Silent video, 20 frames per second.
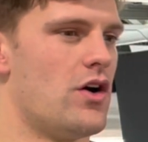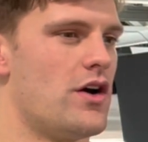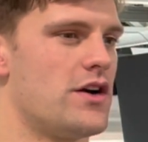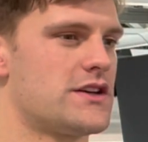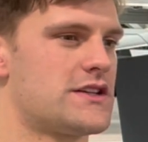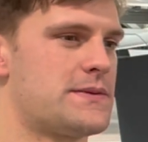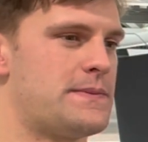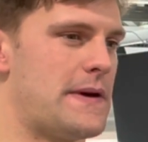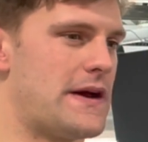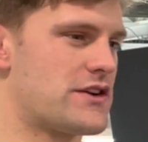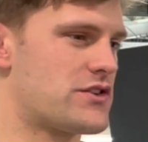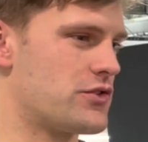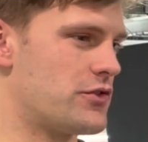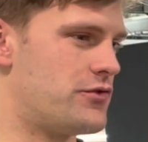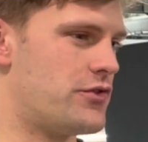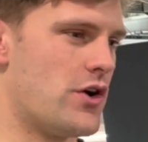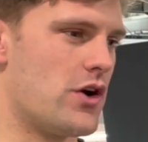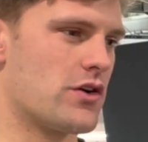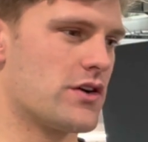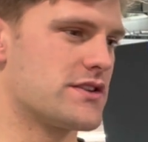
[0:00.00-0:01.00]
Special
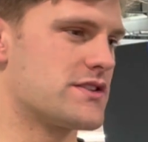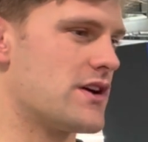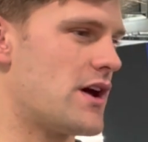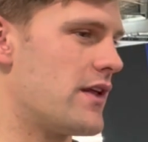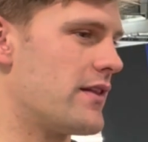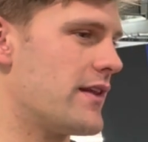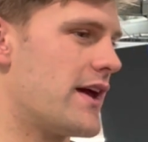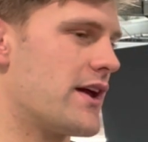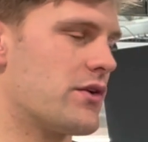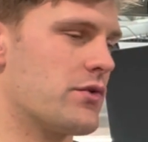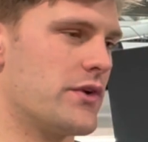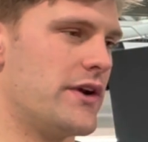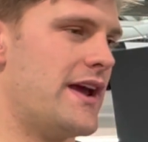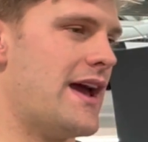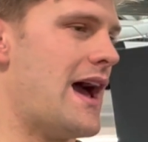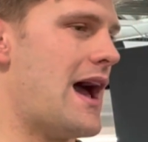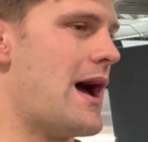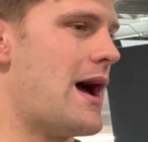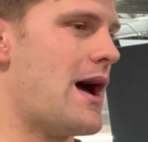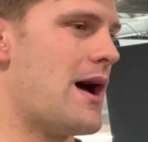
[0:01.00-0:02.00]
focus on like
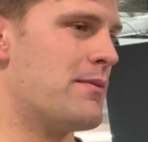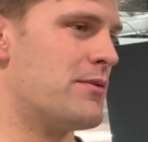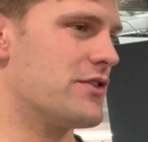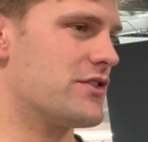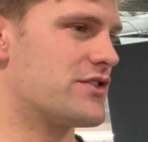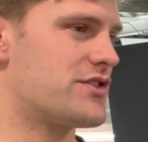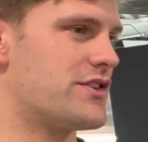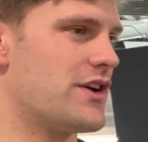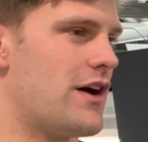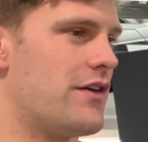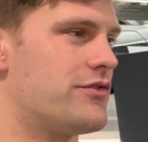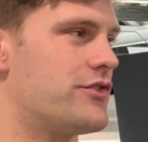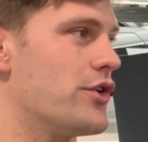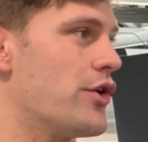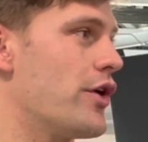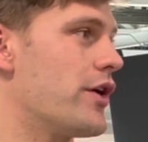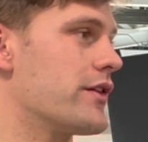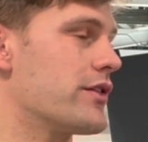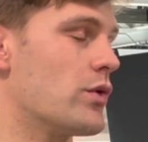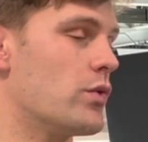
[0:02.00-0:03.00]
rehab or stuff
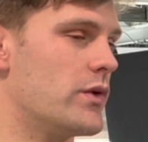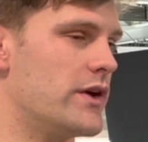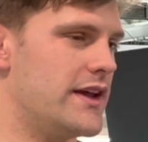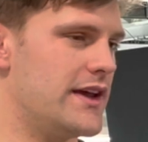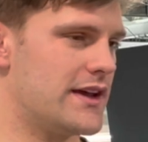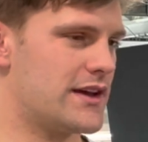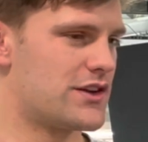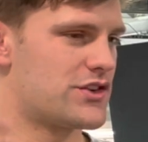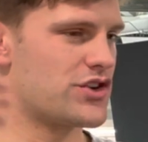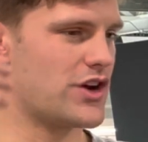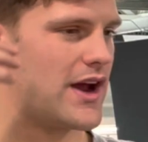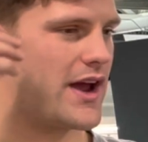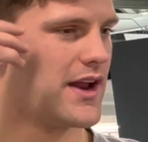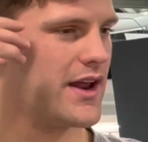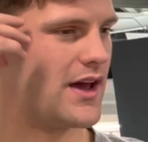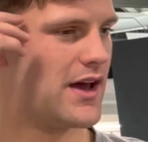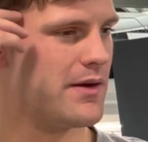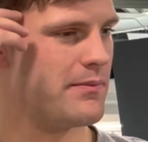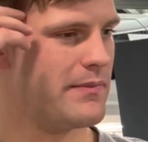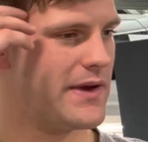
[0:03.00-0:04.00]
during the week. Try
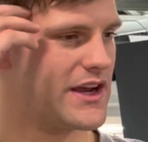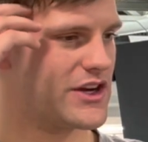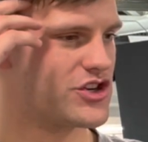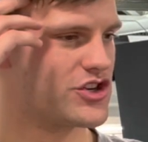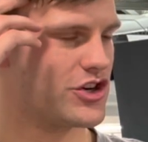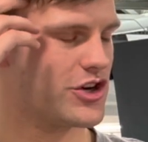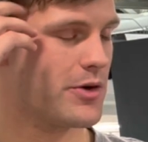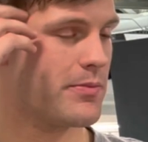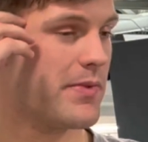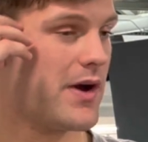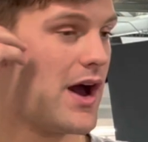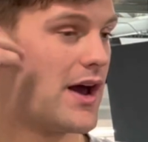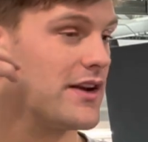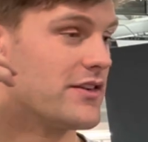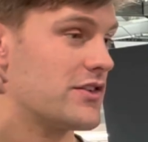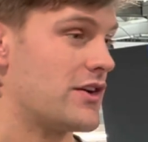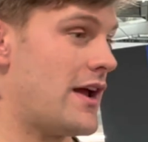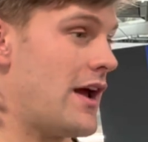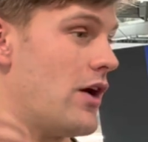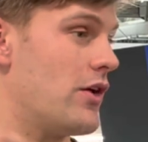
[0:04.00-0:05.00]
to make sure your bodies
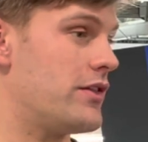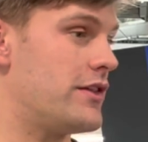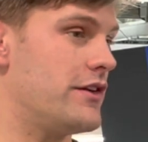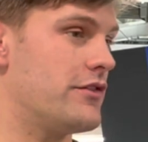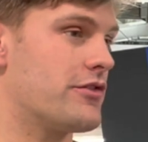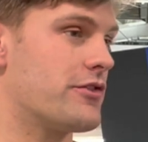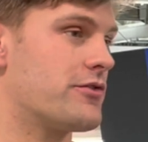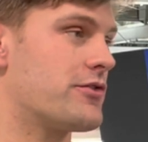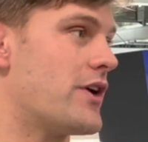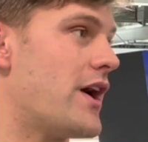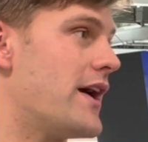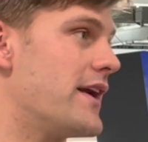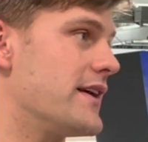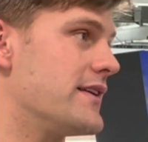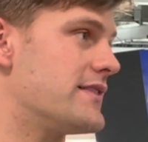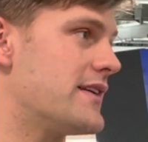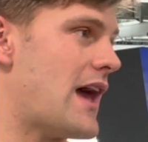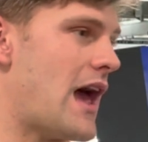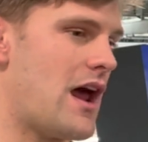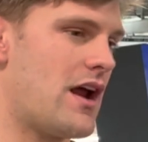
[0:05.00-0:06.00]
are healthy for Friday,
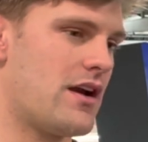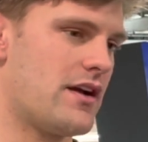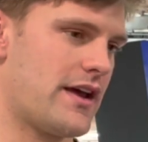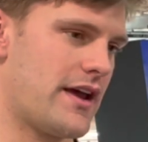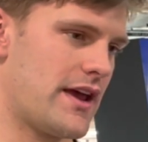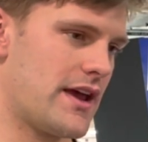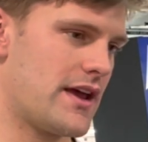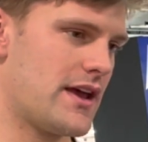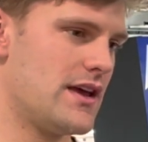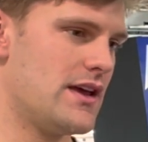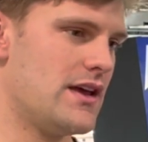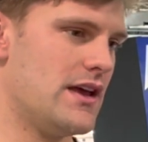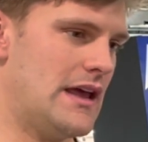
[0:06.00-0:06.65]
Saturday.